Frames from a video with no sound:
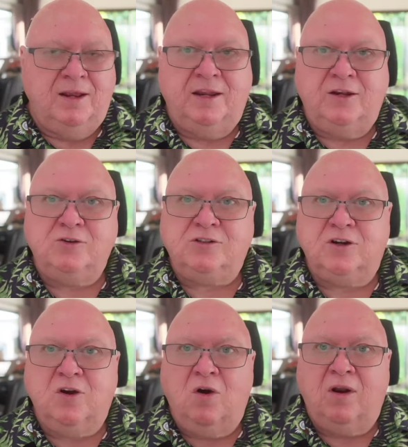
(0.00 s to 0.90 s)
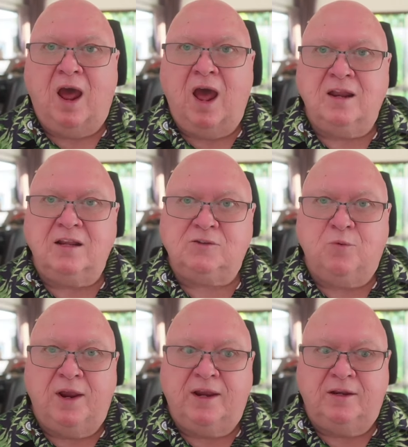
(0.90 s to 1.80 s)
they used to call it honest
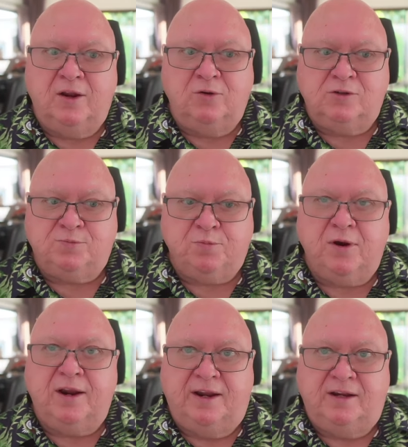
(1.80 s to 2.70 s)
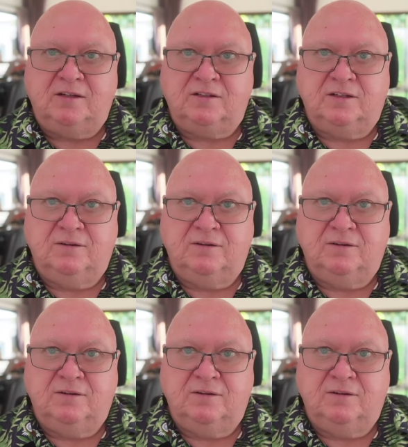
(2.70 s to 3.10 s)
weight, no springs.